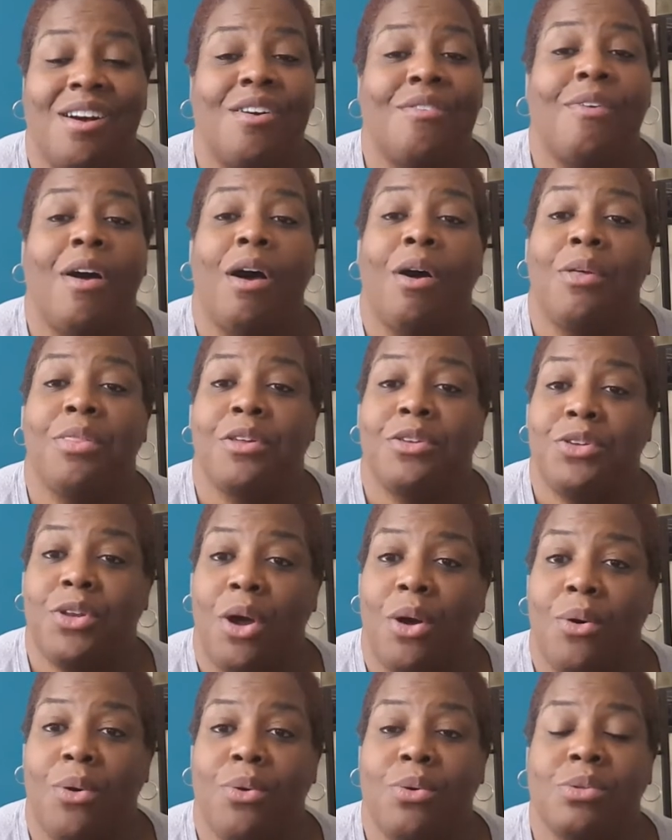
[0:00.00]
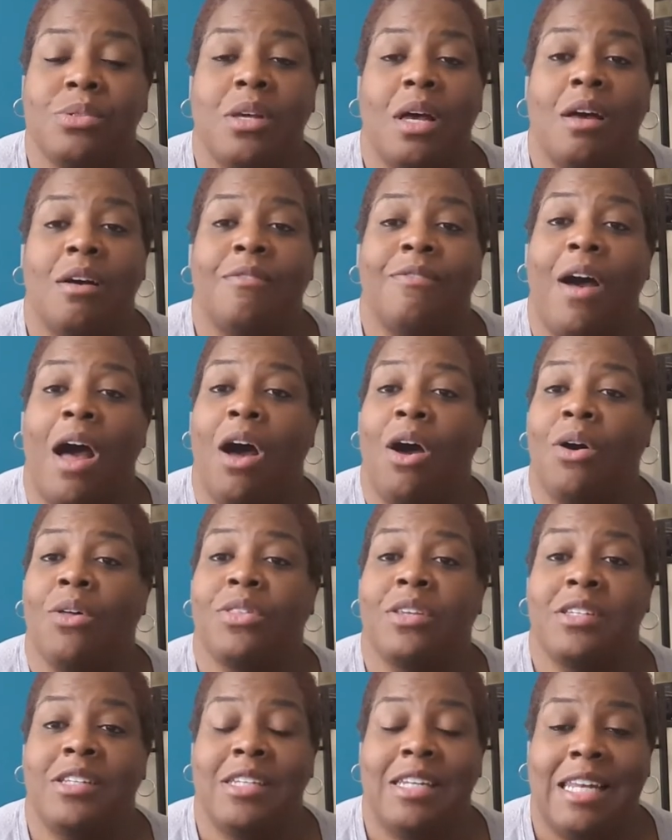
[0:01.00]
of all the no's, of
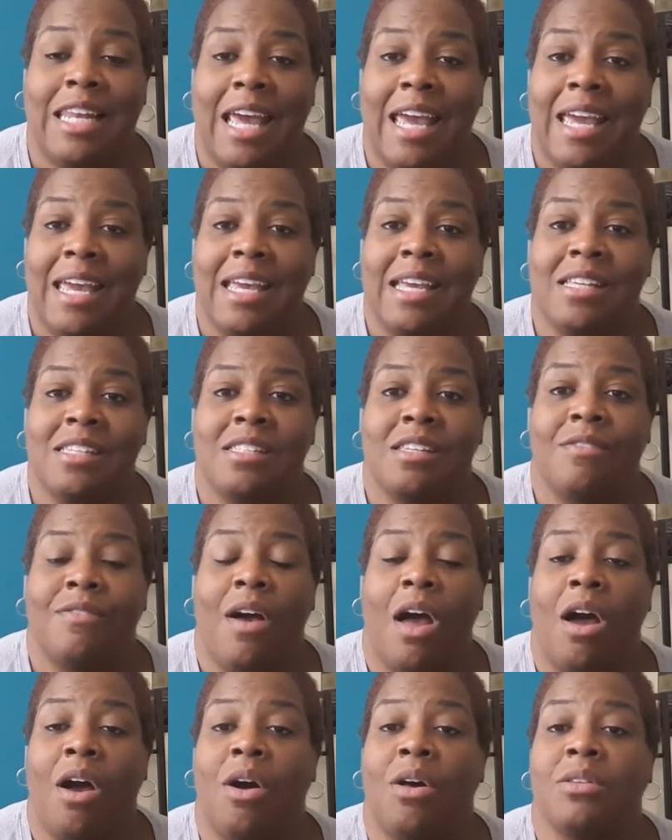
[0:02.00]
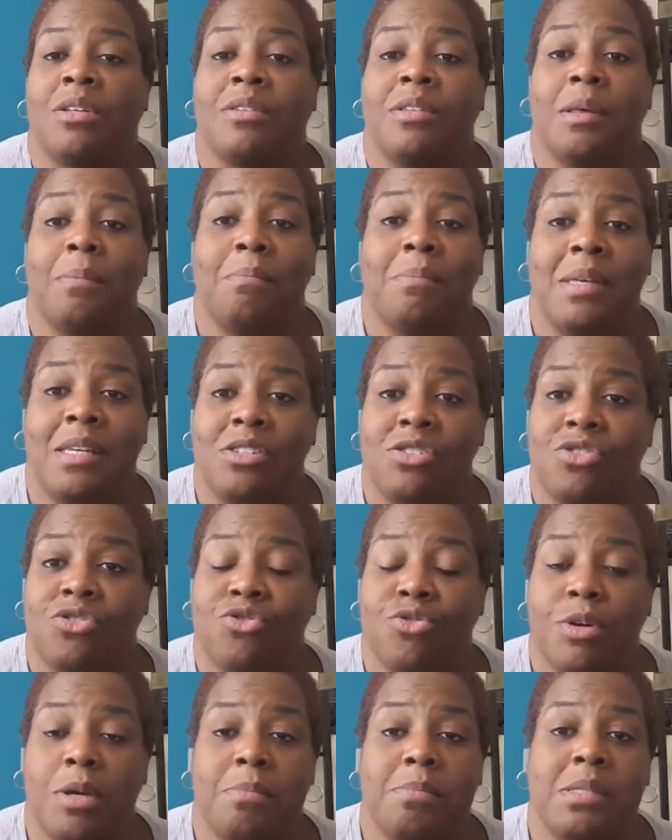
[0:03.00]
all the delays, of all of the
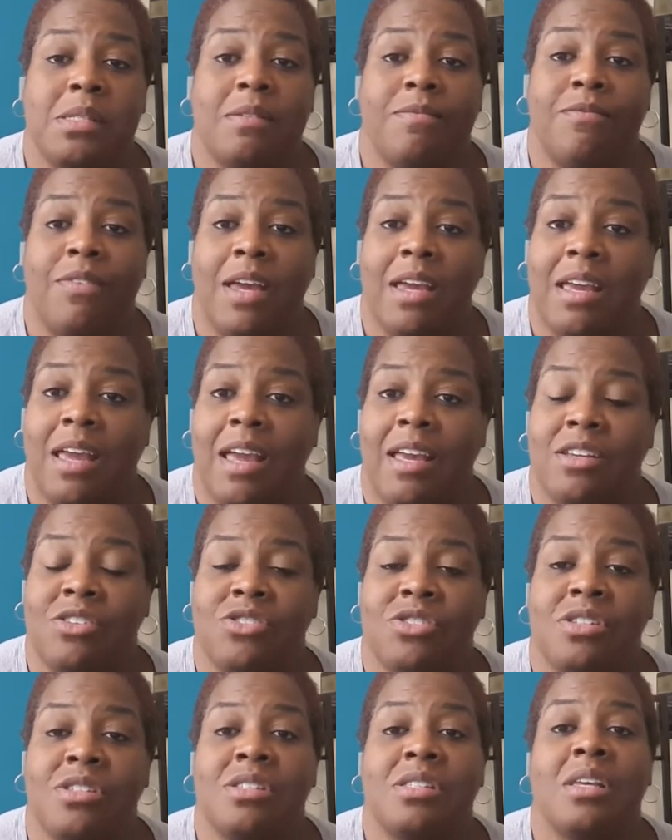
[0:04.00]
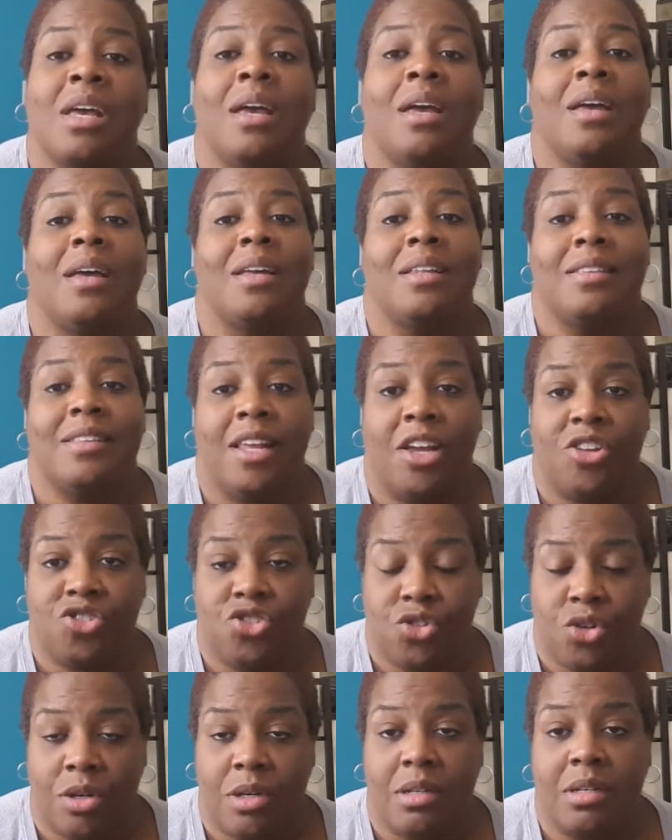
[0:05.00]
missed trips and vacations,
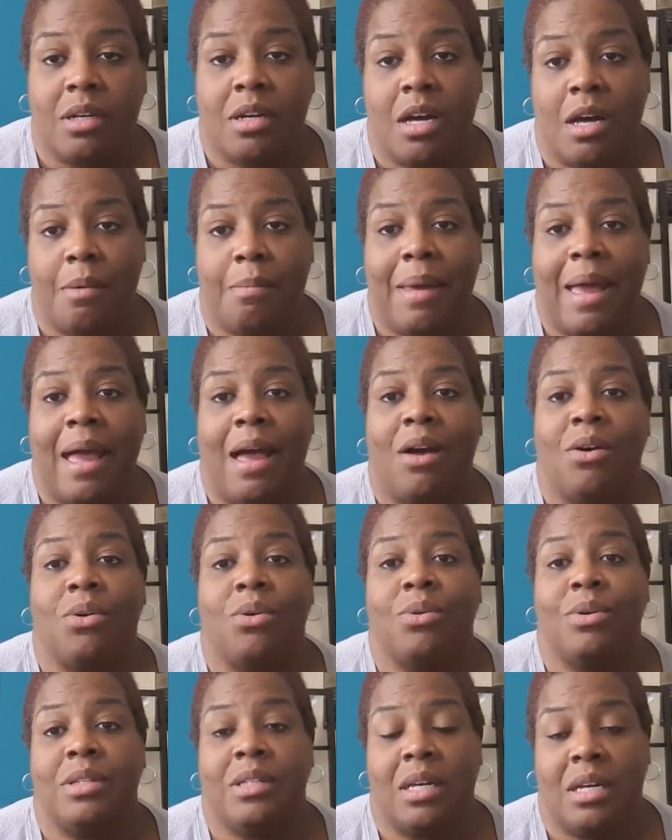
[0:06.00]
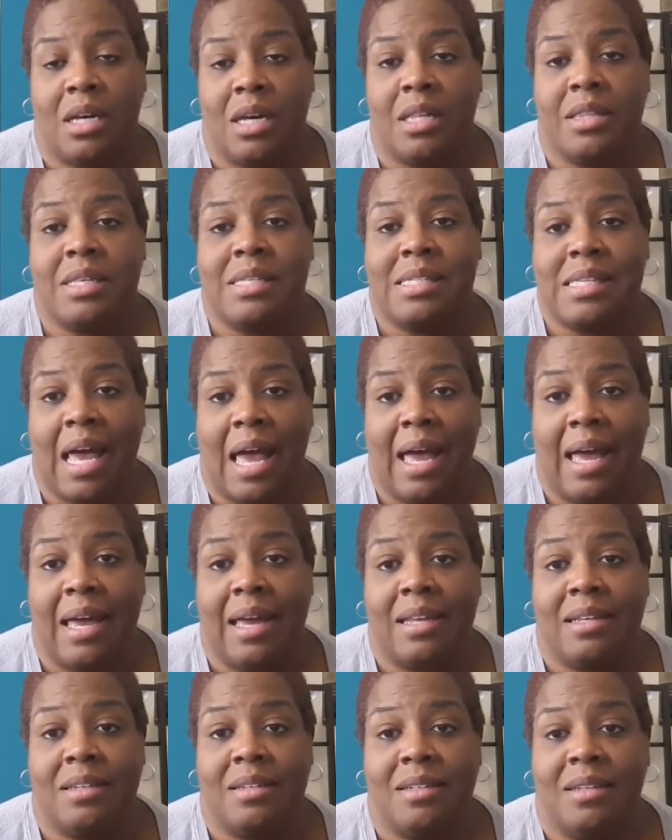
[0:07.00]
that you're going to come out on the other
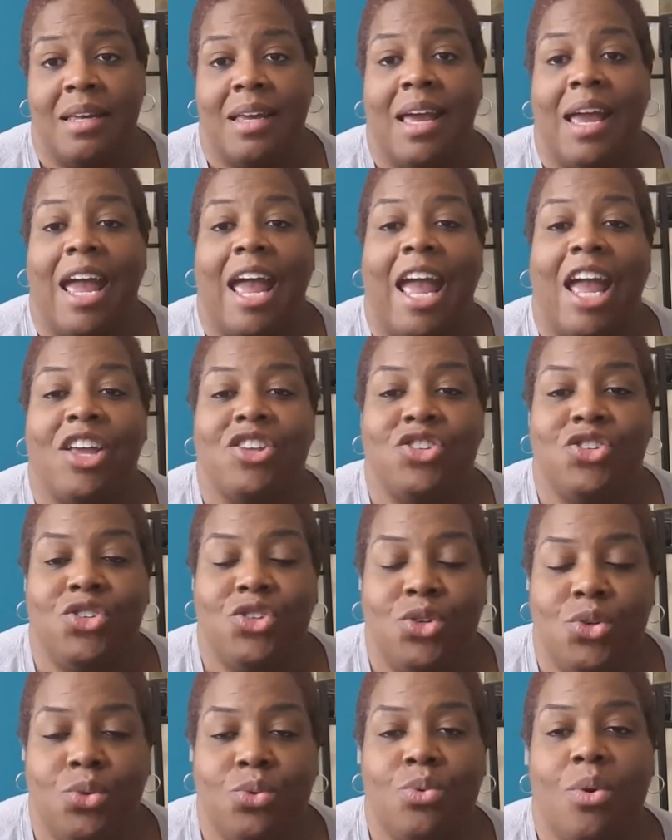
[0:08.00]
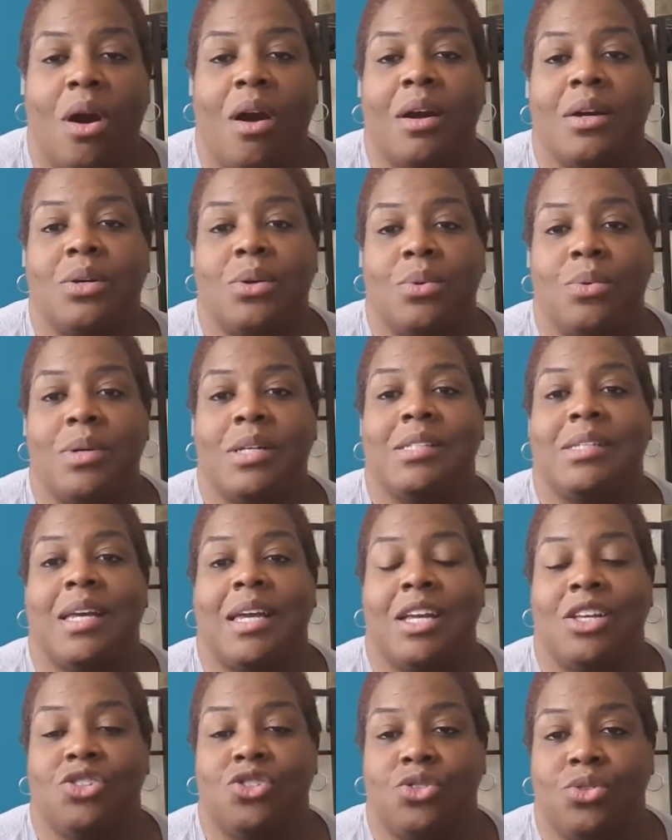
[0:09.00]
side. And you are going
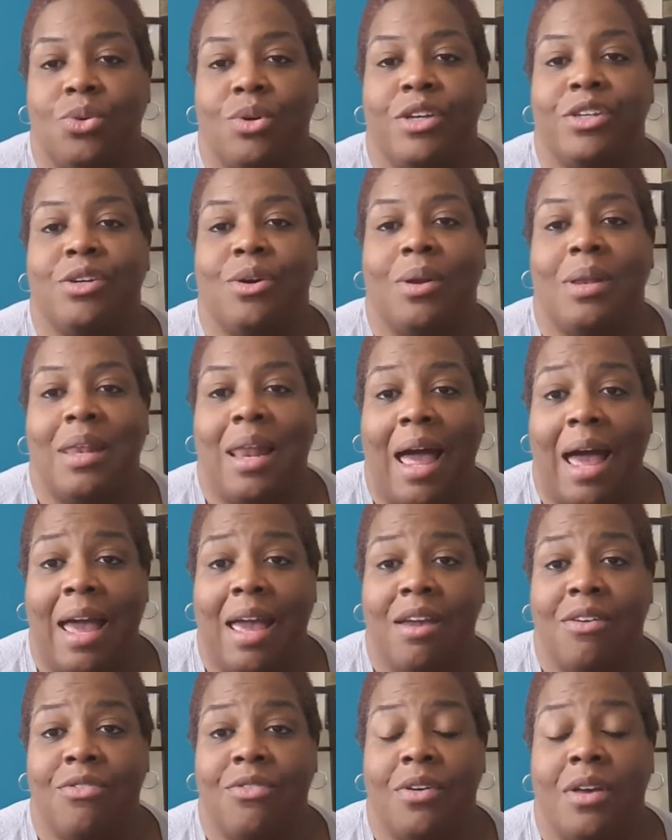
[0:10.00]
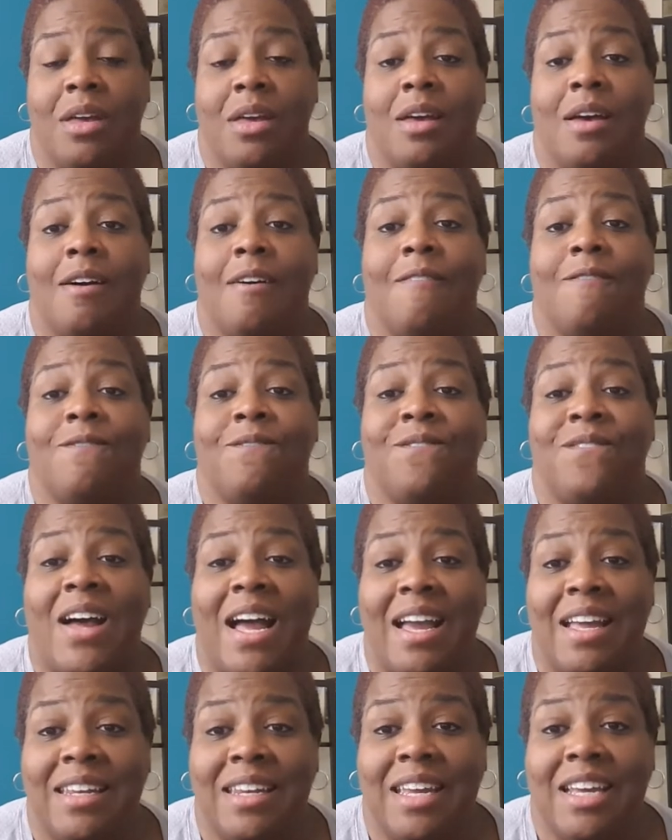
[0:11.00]
to enjoy your life
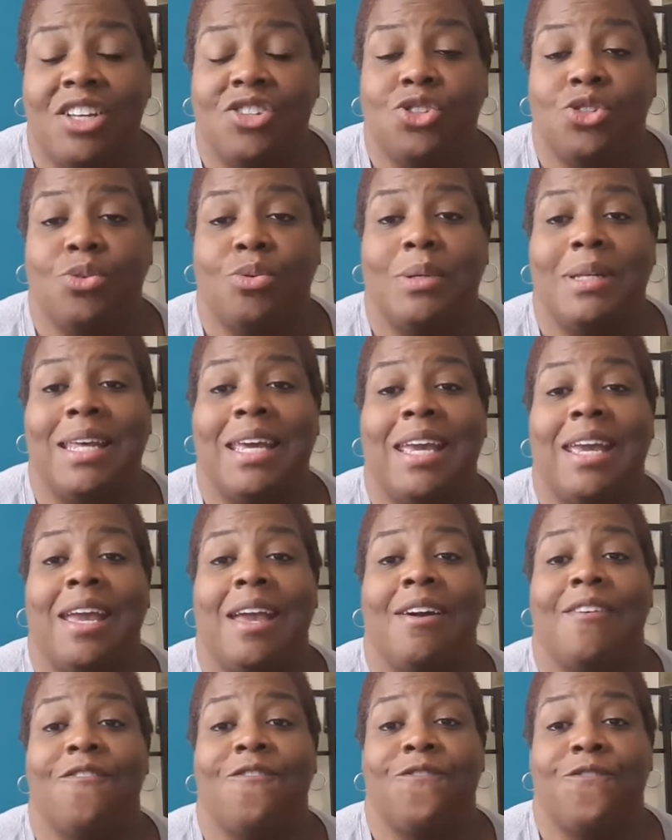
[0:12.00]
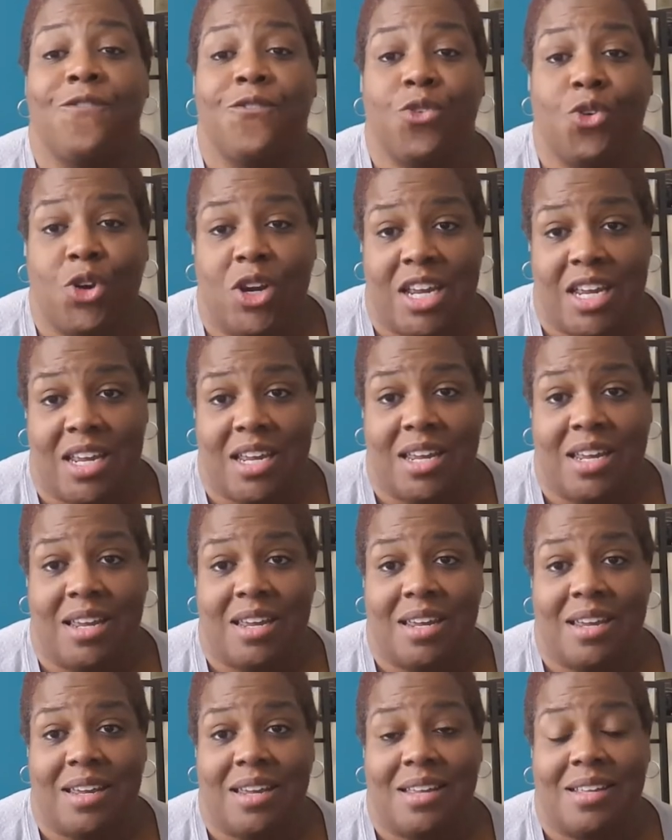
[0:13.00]
financially free.
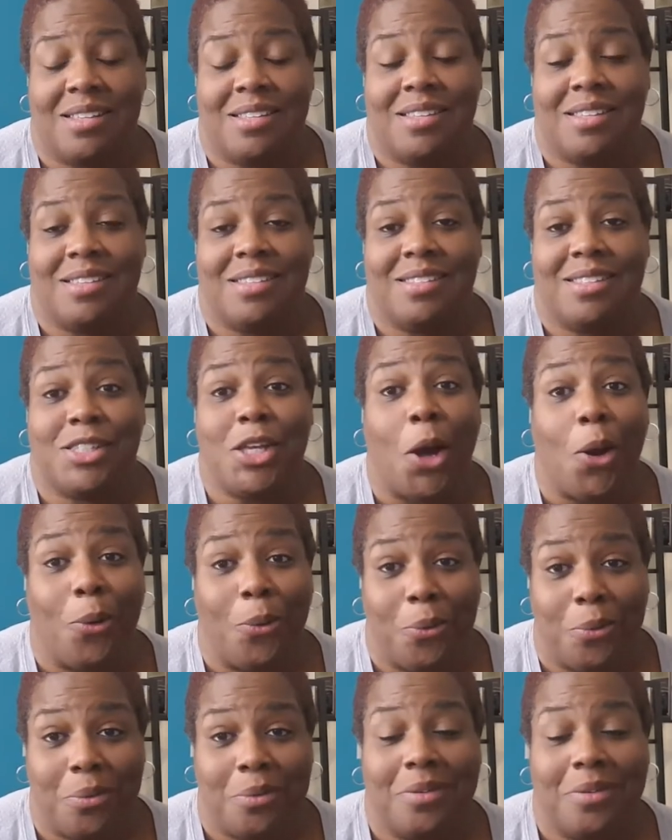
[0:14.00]
So,